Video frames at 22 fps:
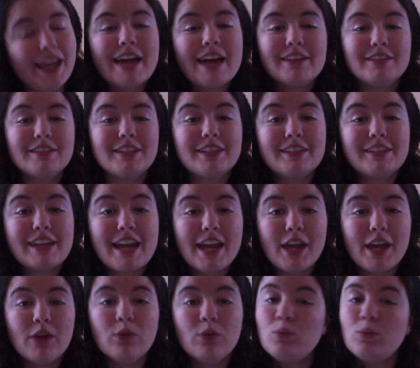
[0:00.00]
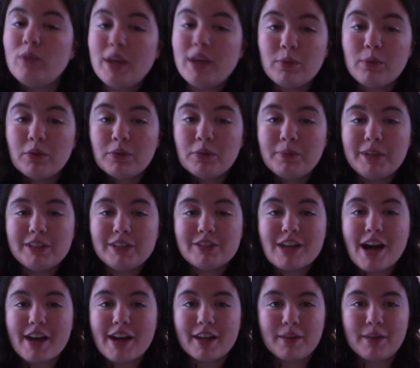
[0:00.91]
and today we will be
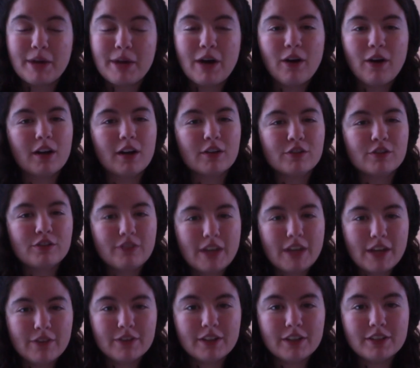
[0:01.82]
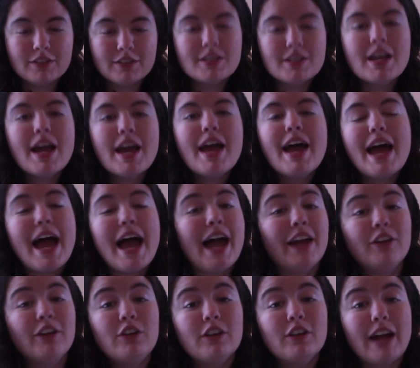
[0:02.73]
talking about our favorite
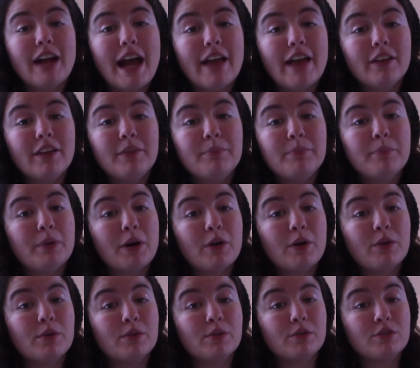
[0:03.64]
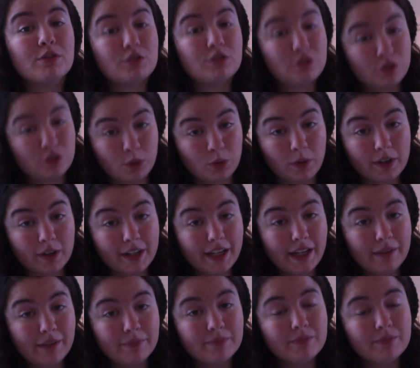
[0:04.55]
Edgar Allan Poe
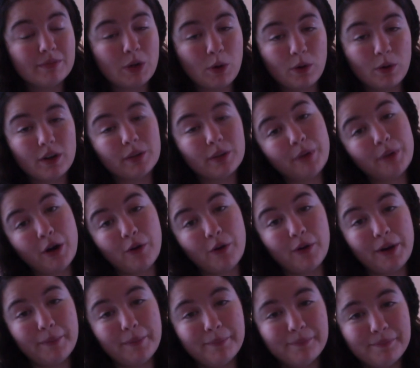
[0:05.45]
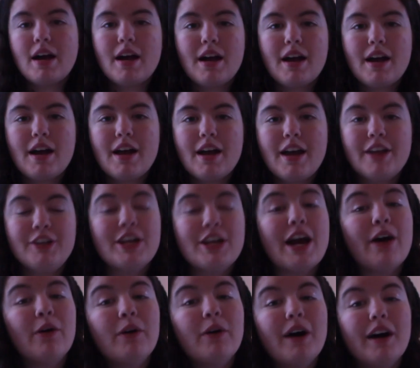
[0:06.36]
story or poem. And
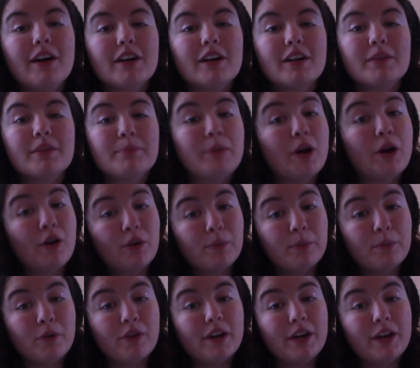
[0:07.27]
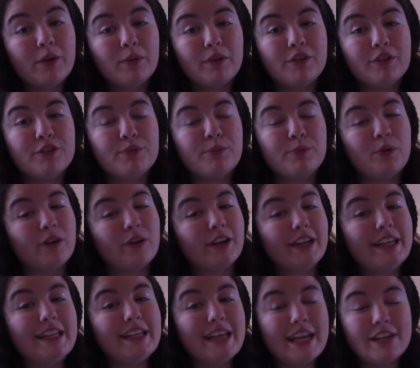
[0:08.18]
now our Poe boy was born
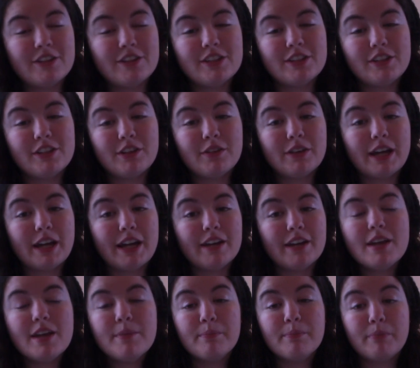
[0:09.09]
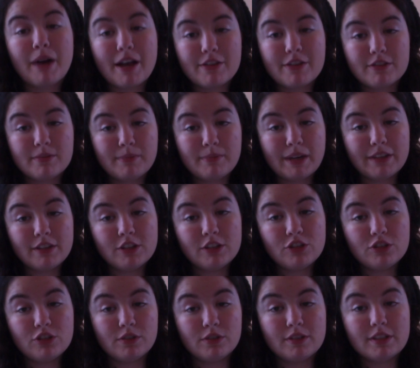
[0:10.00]
in 1809 in Boston,
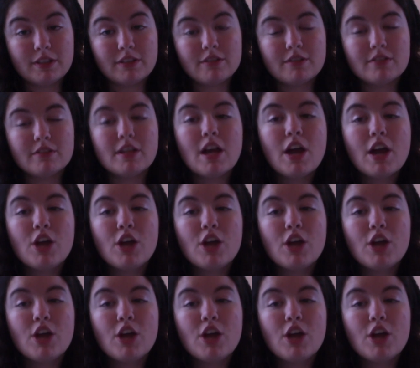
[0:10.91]
Massachusetts